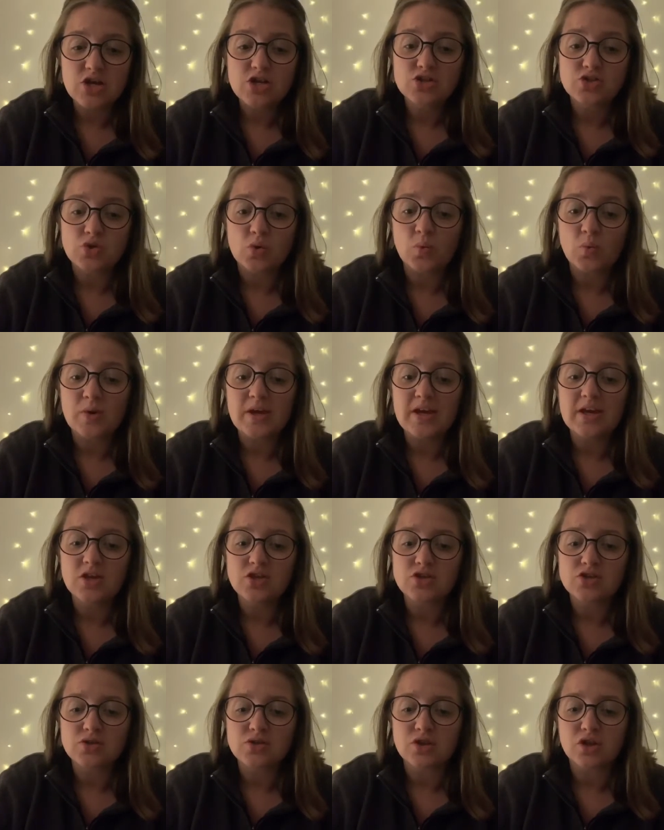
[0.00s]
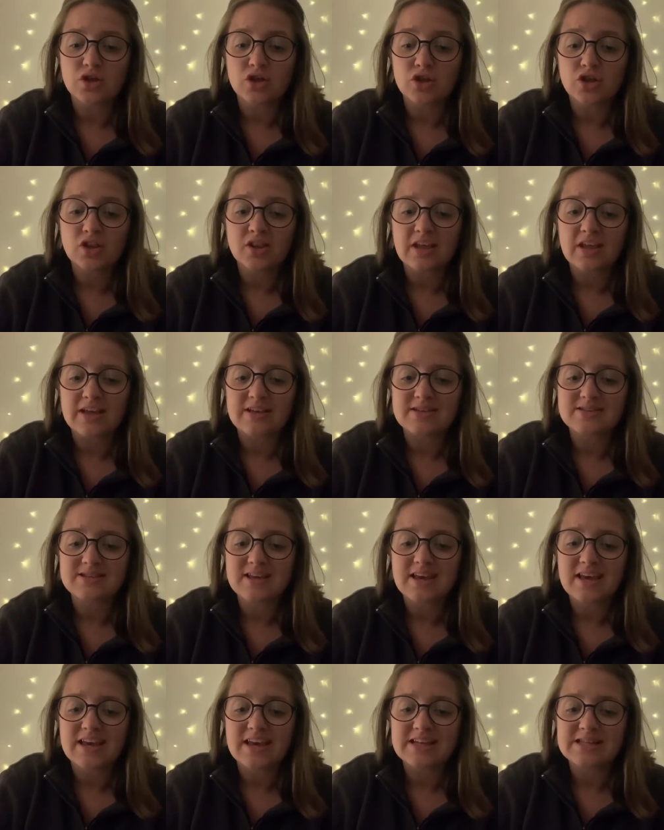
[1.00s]
so we can do the good things
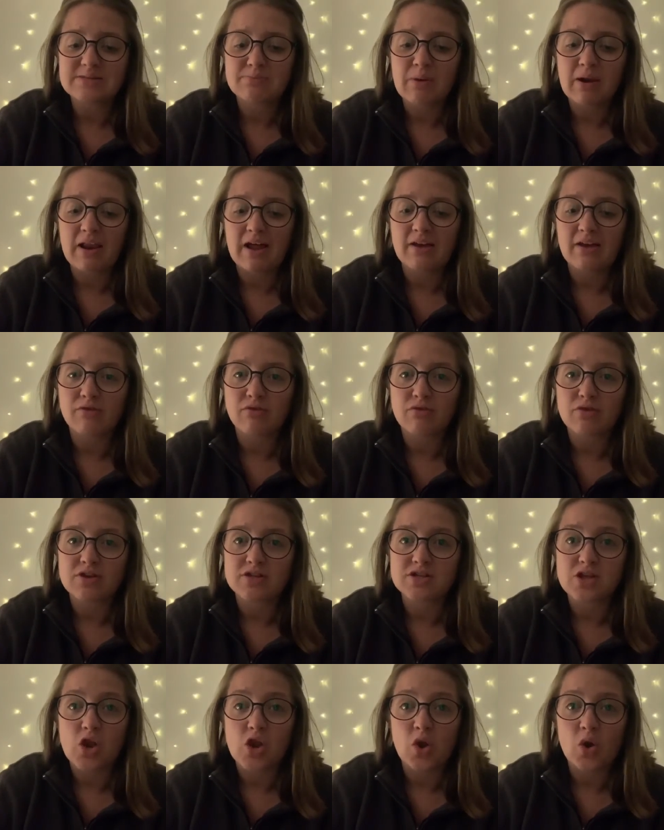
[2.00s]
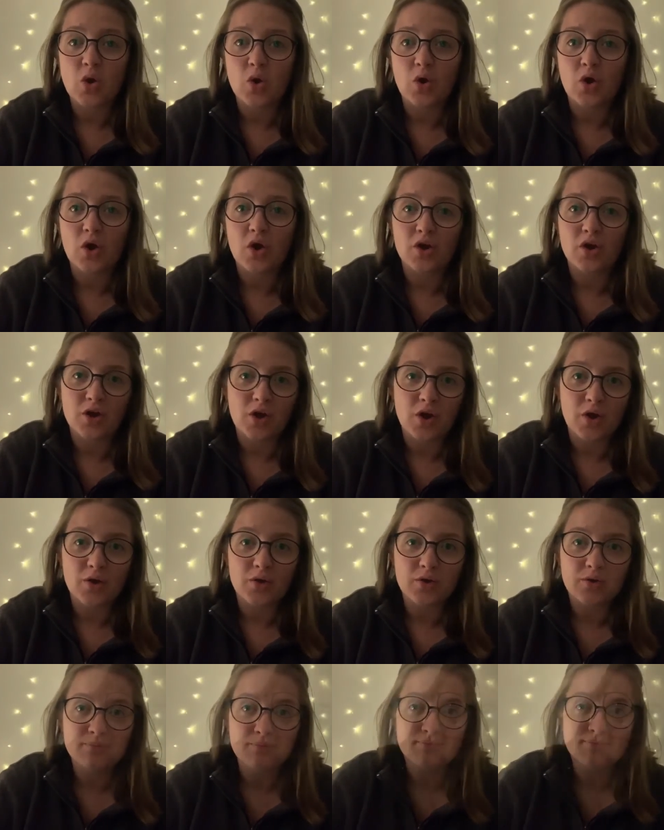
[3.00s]
He has planned for us long ago.
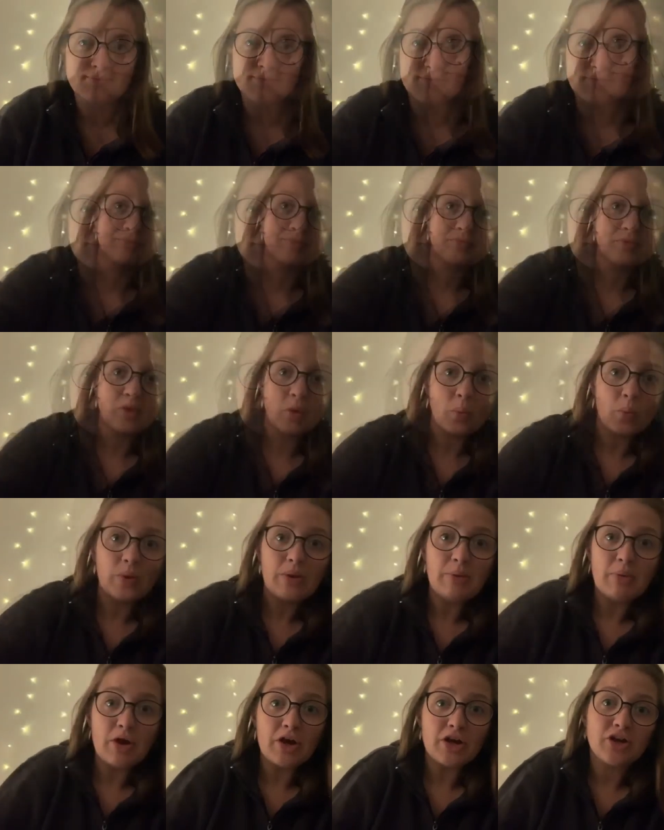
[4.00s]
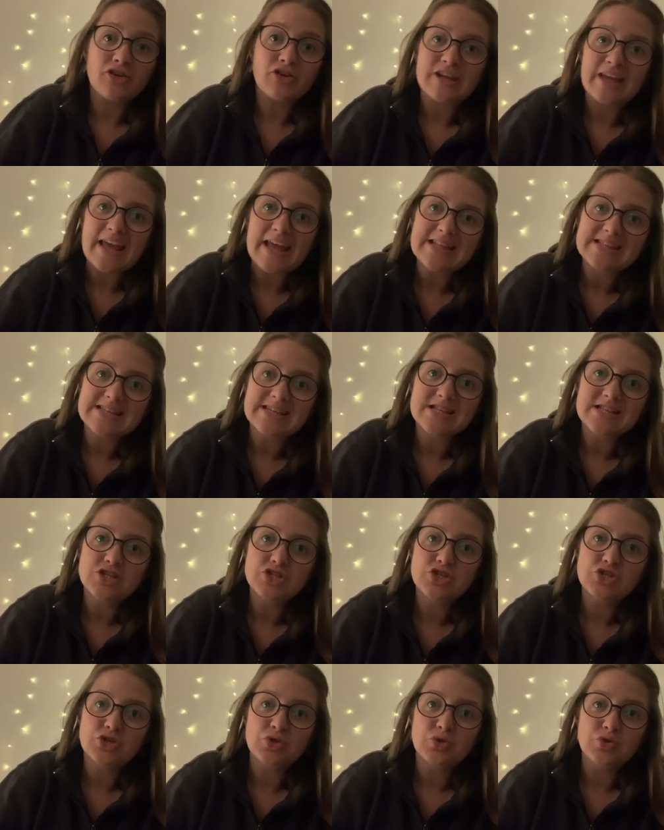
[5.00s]
We were created
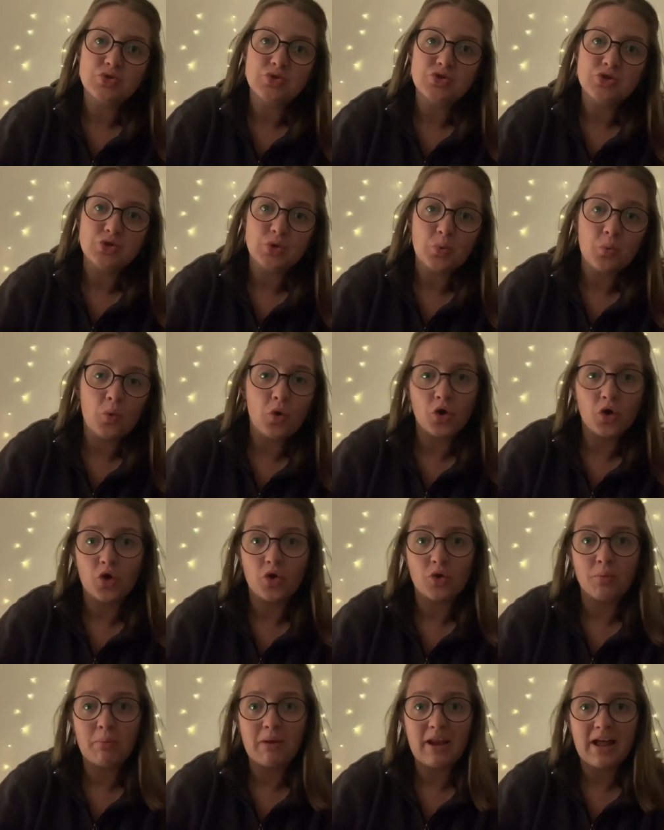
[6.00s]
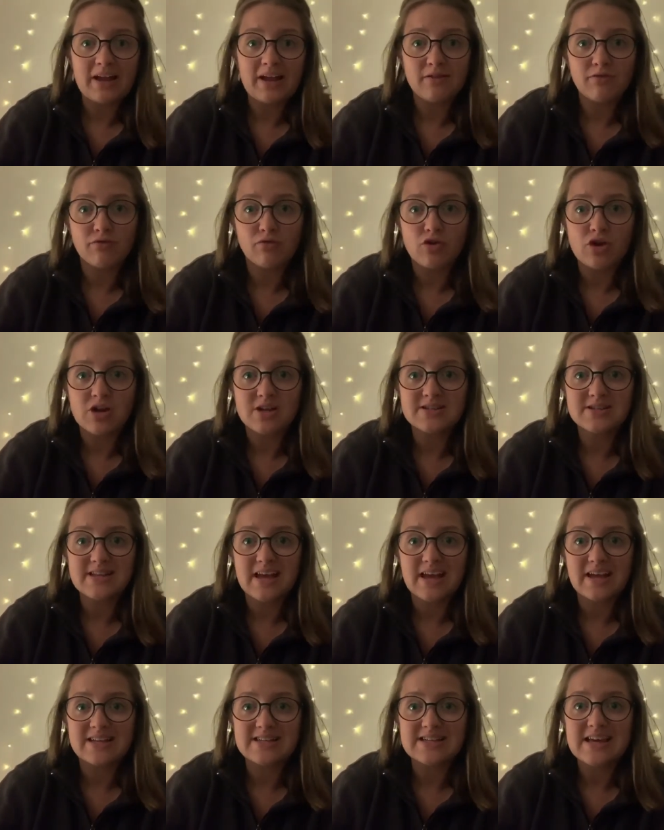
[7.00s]
to do what God planned for us,
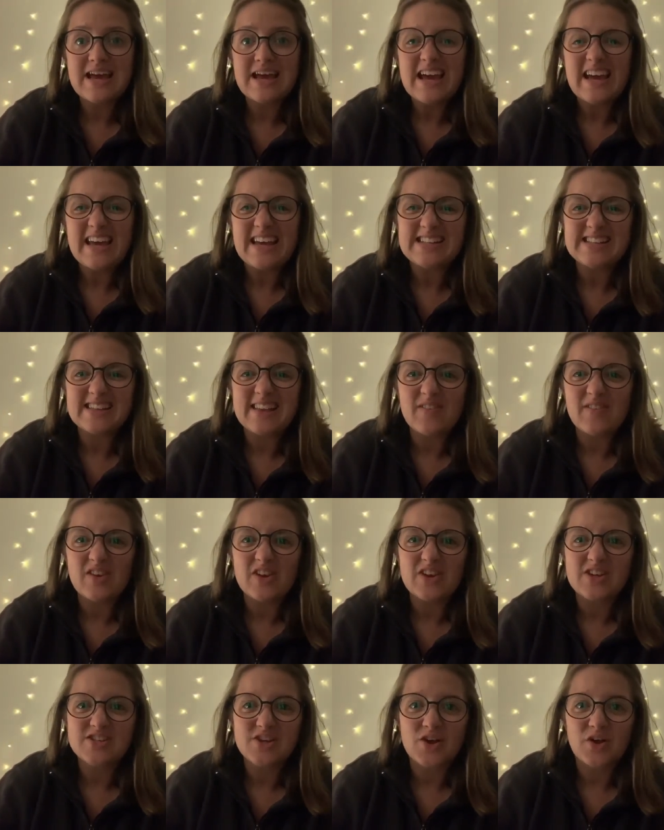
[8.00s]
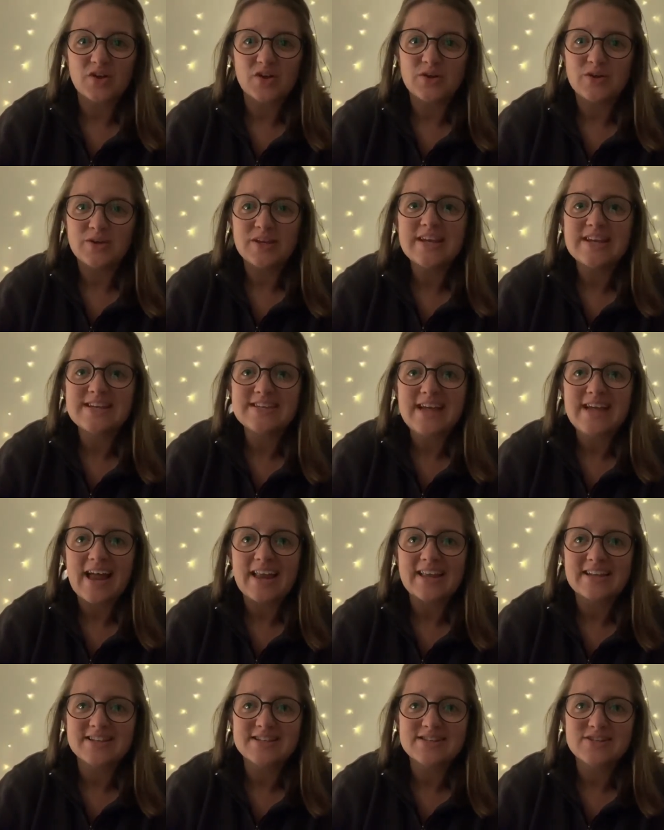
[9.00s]
and He's given us our unique
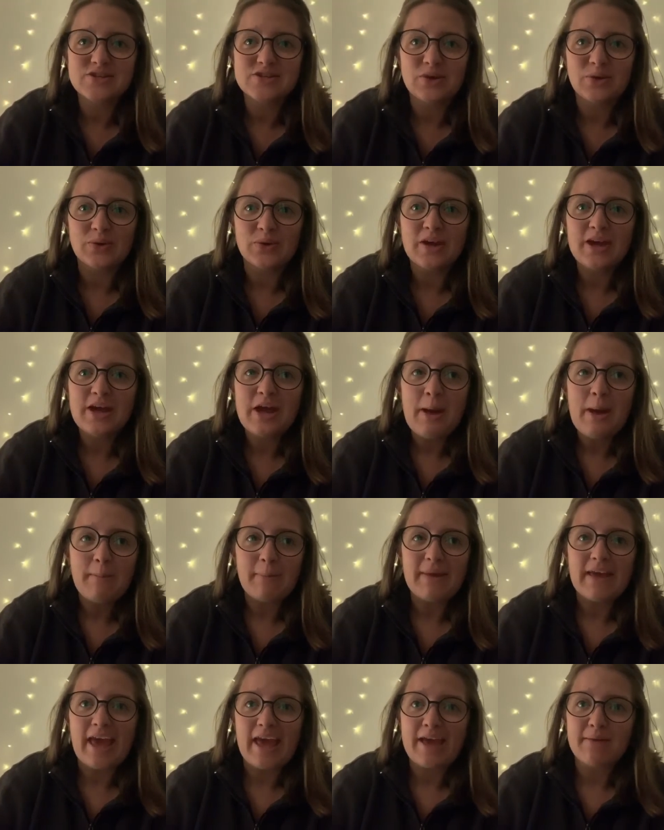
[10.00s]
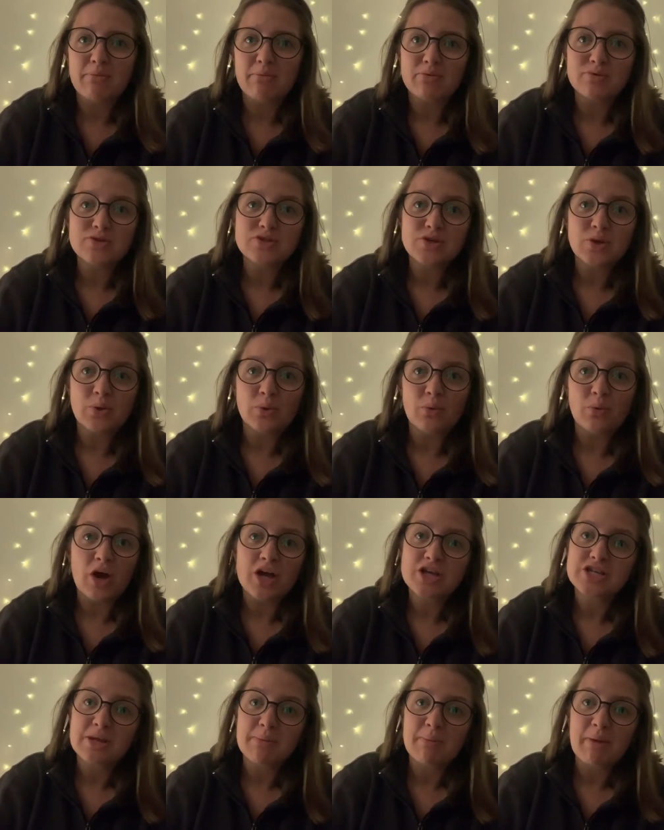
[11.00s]
talents to be able to
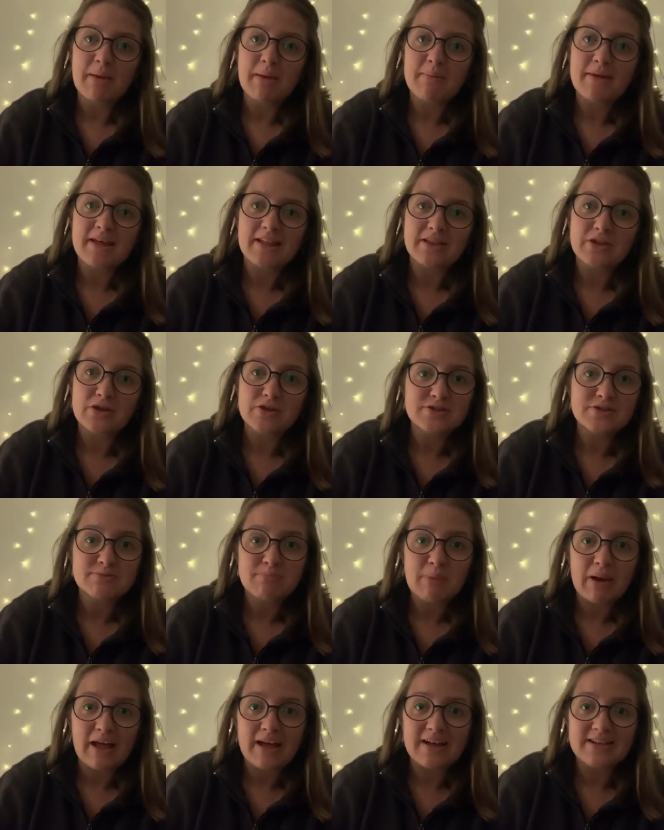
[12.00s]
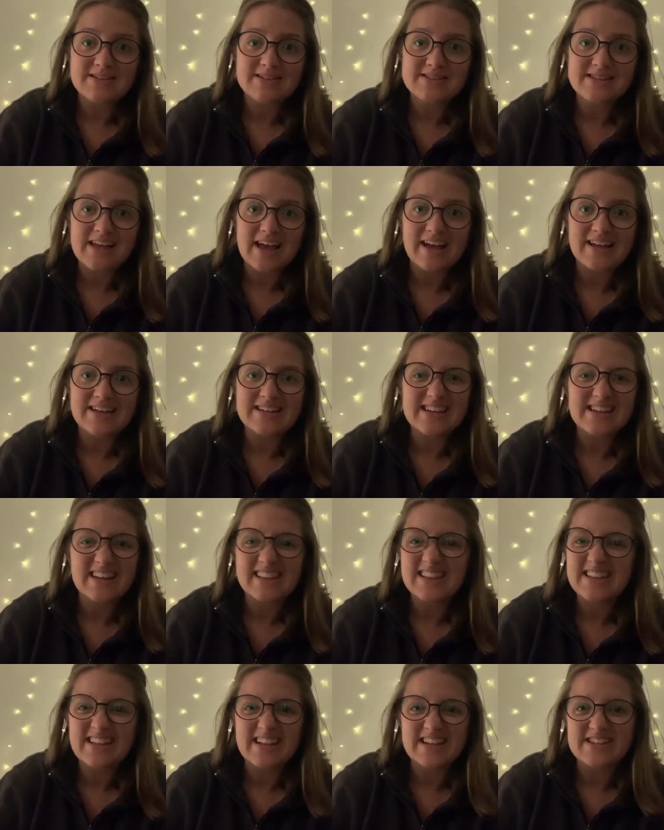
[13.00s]
worship Him in those plans. And I
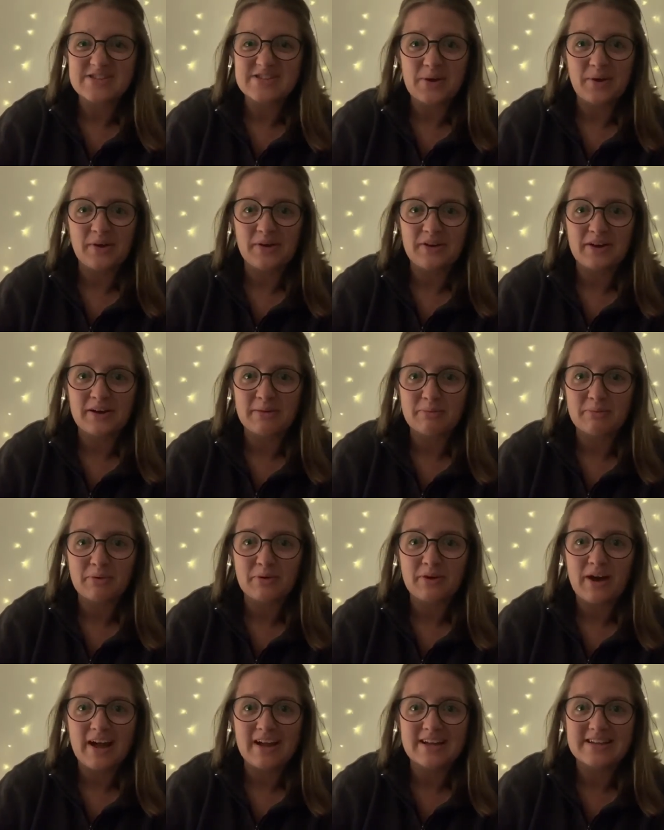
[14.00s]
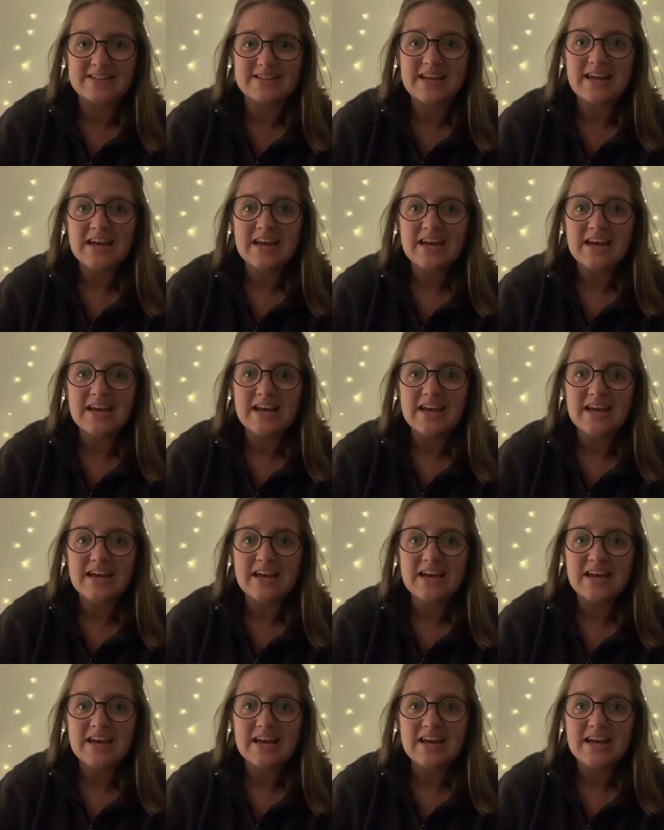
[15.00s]
think that's so incredible, and